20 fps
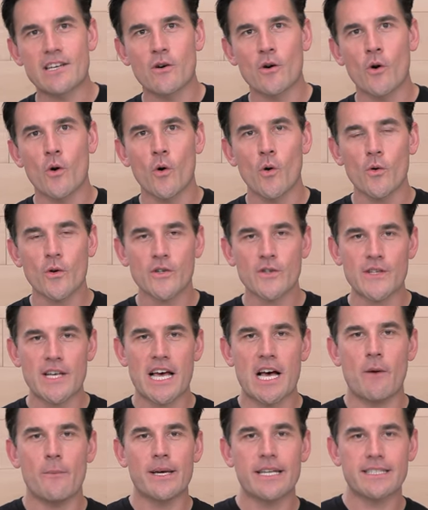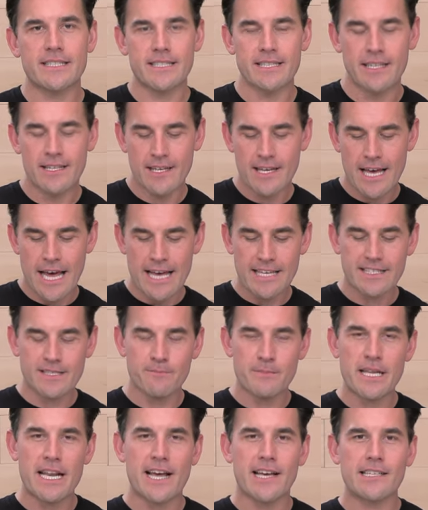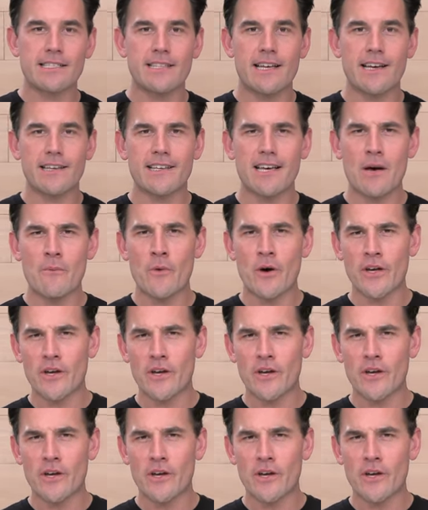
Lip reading: course helmet at speedaddicts.com.